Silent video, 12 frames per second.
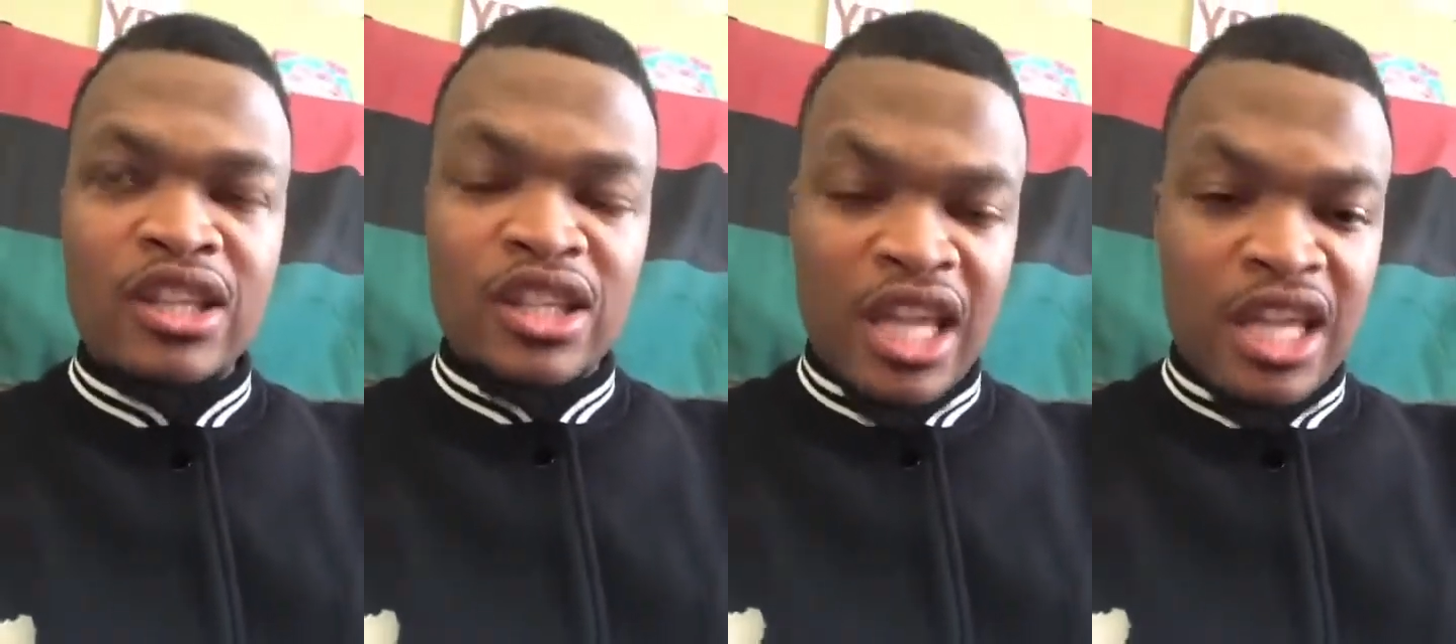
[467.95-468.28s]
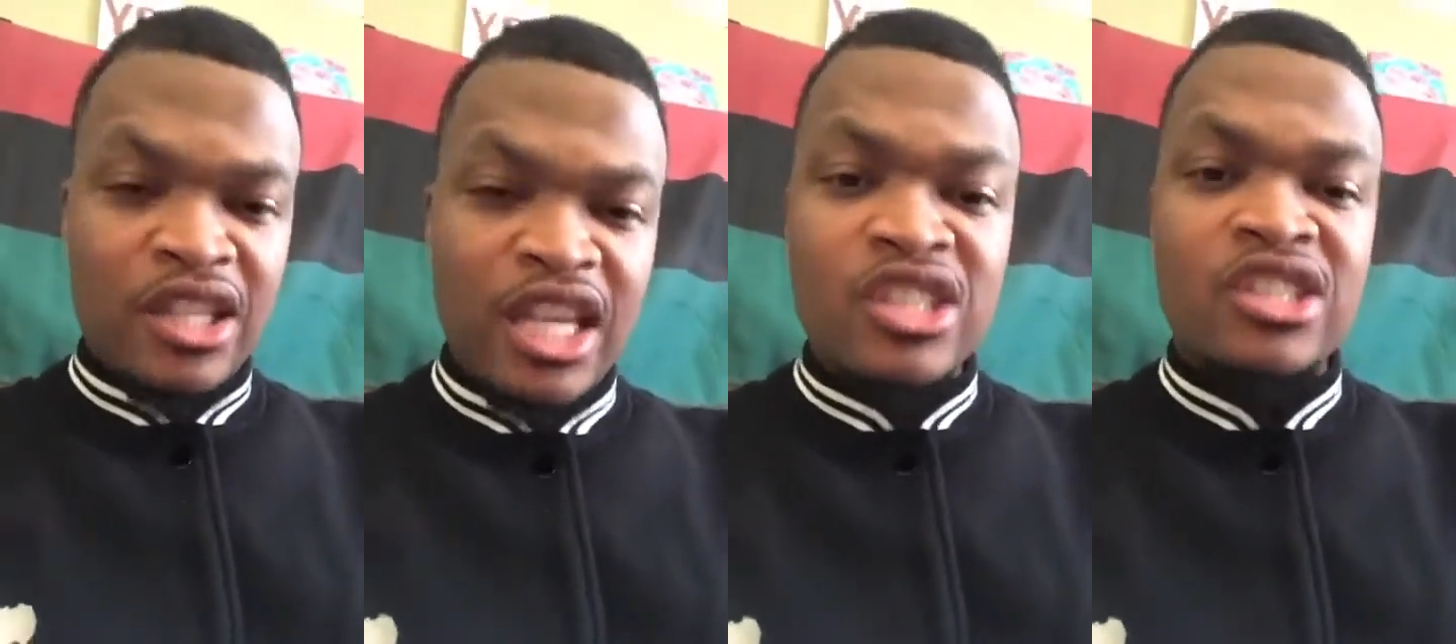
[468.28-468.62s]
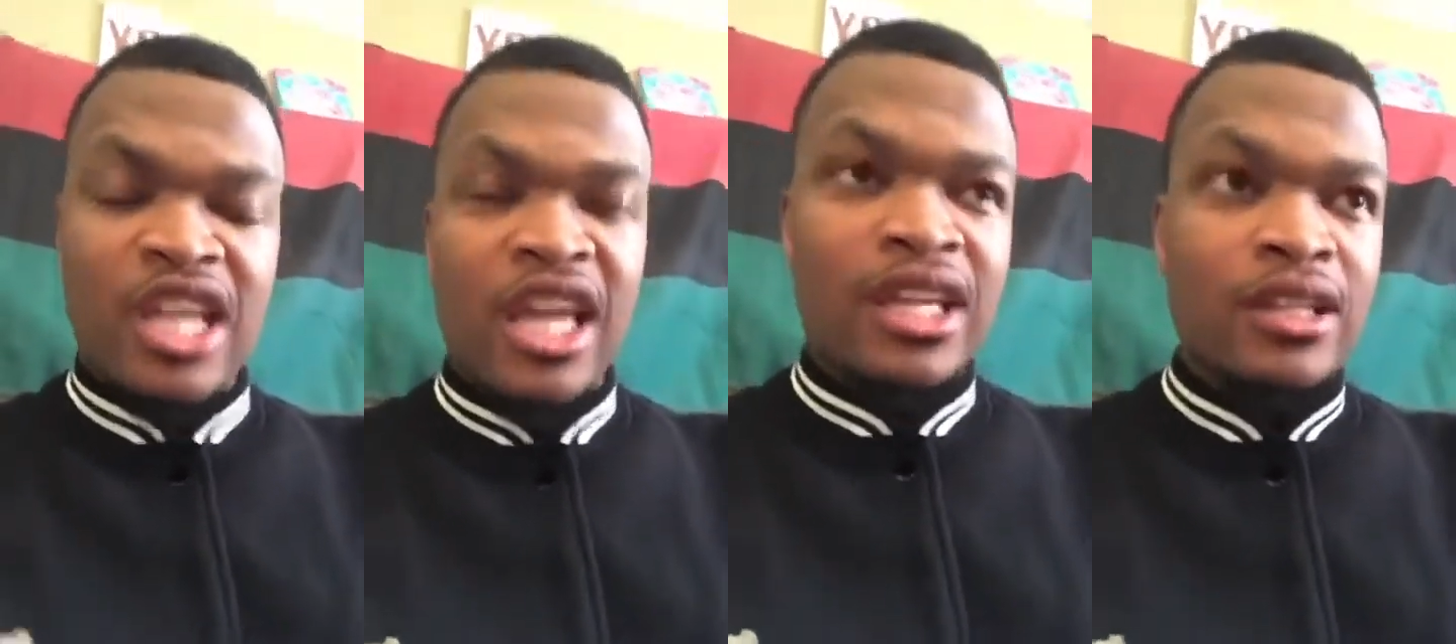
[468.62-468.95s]
in this
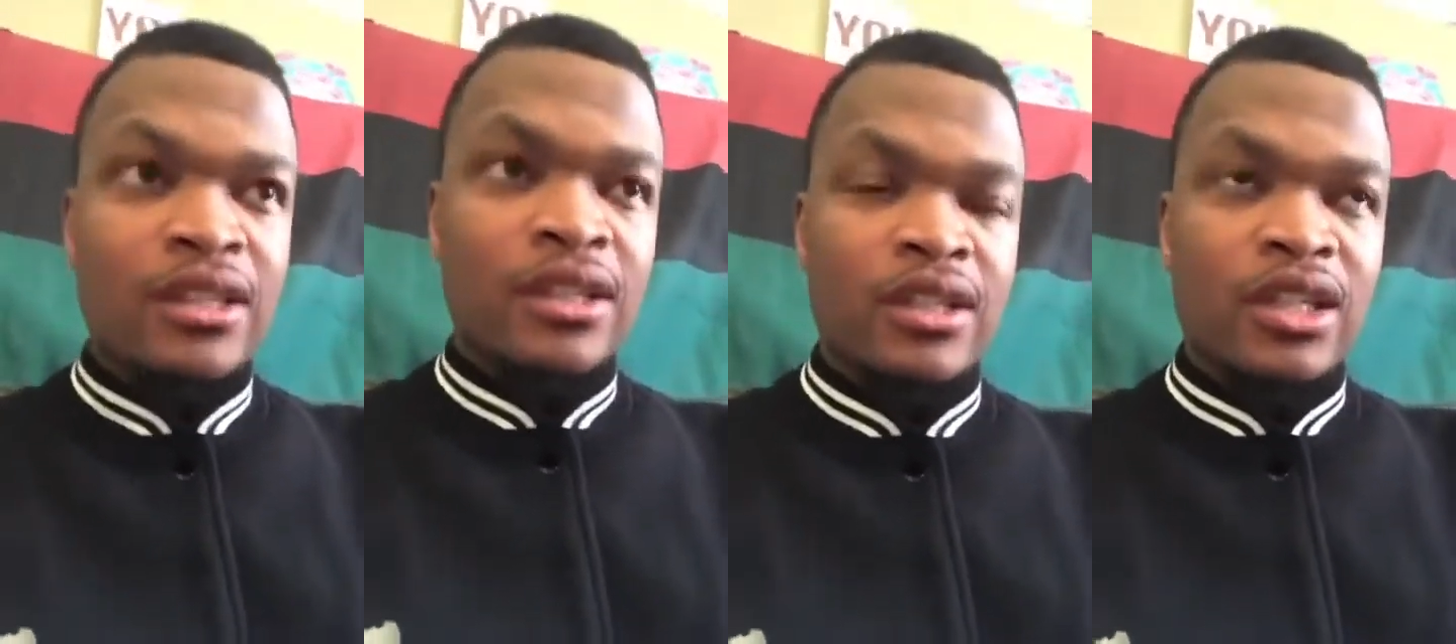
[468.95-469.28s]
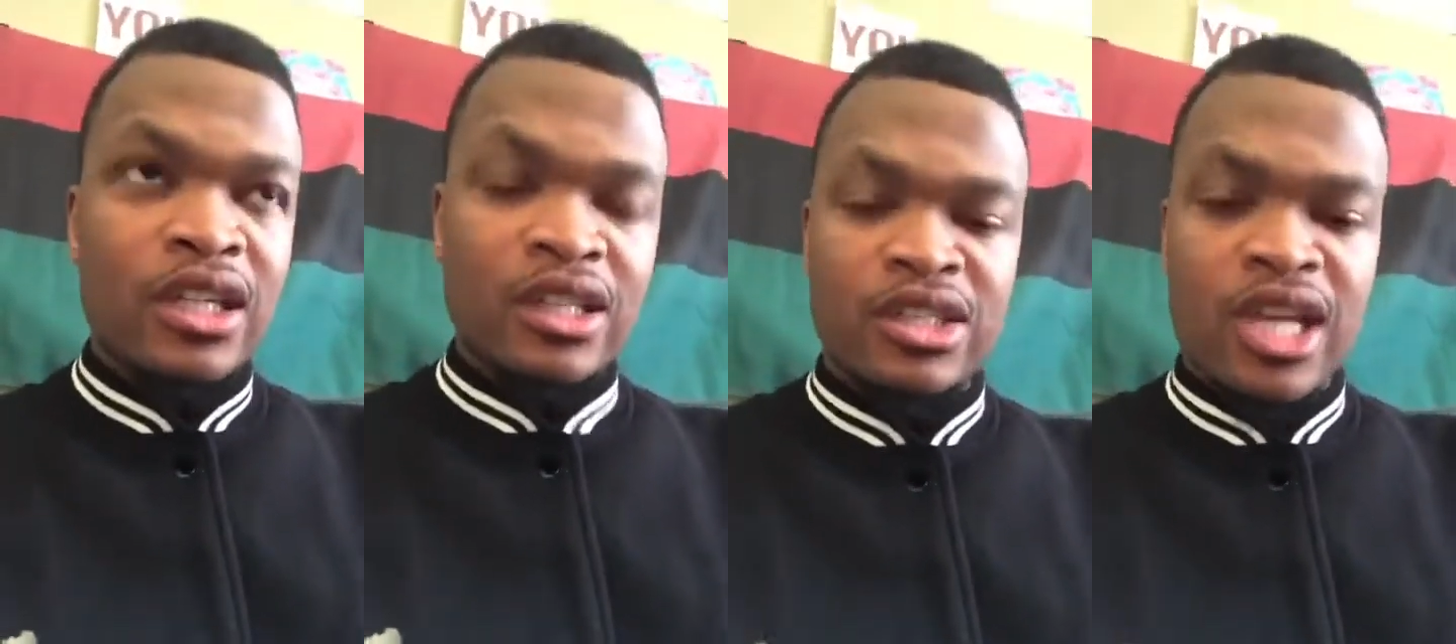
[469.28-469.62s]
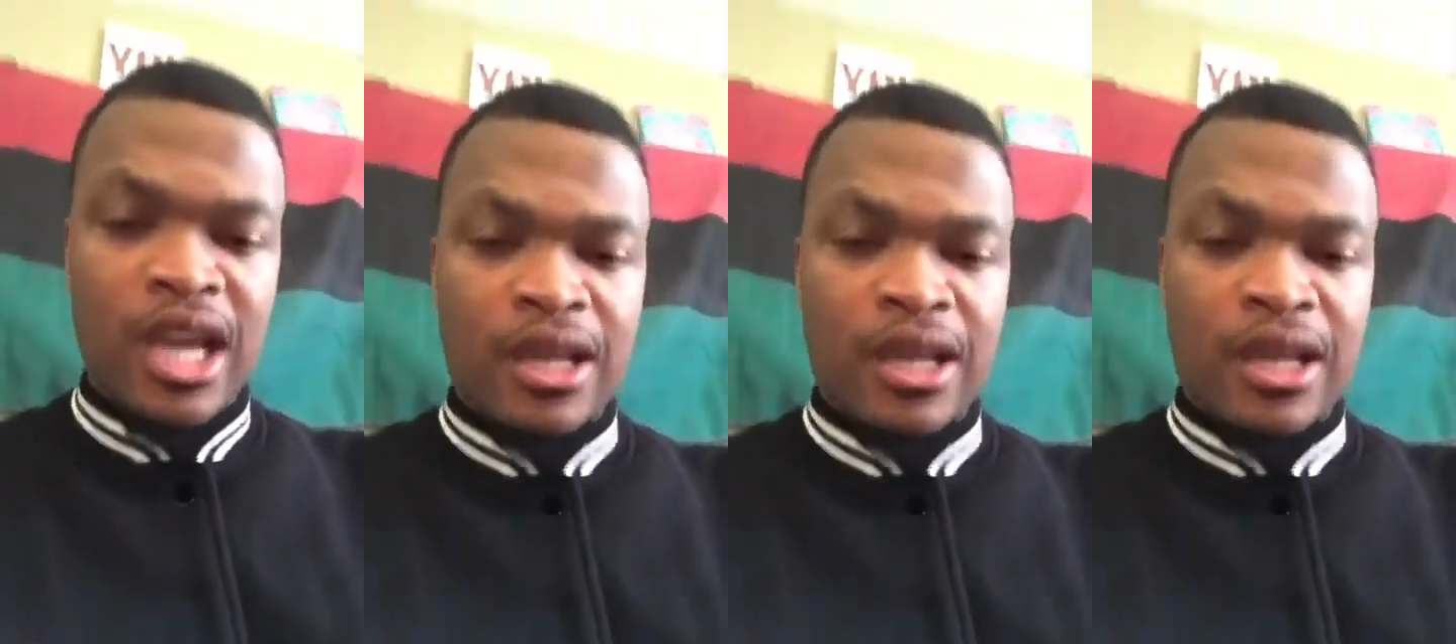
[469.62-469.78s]
day in time.